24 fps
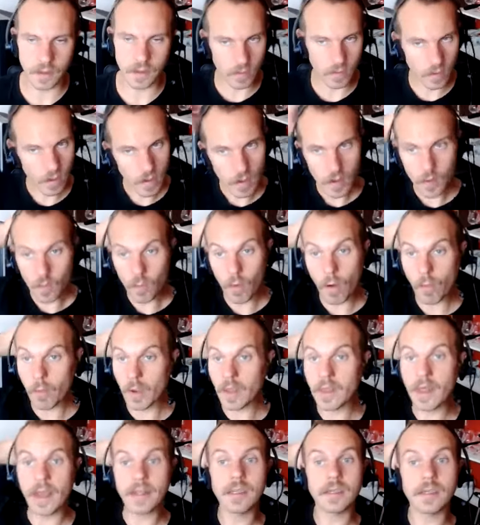And what
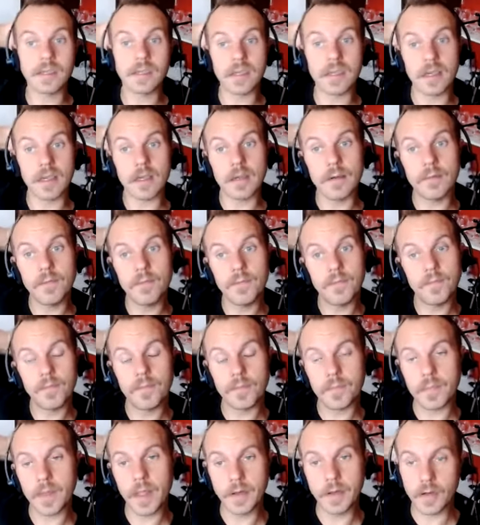we like to see
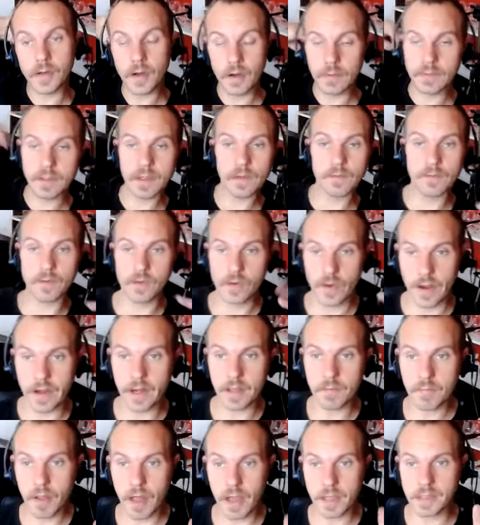in terms of
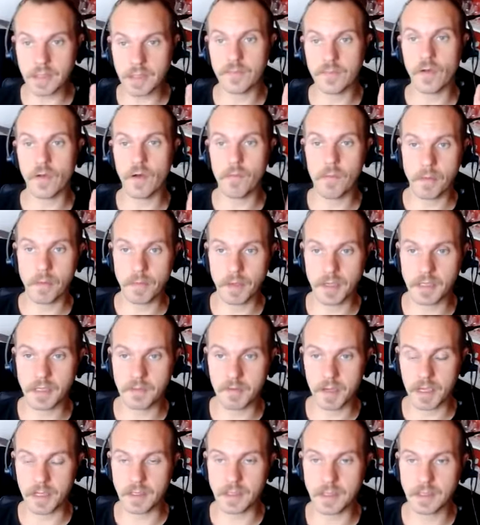training plans from
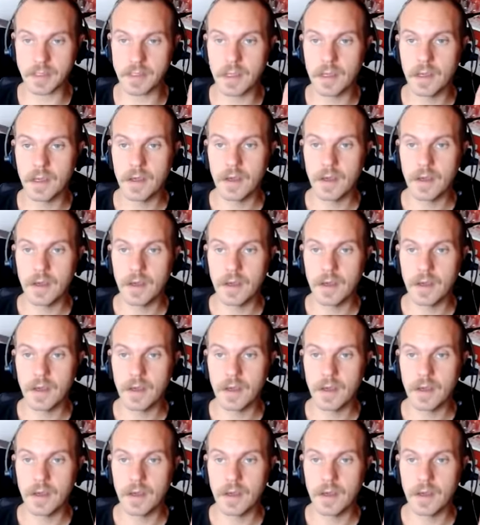MSPs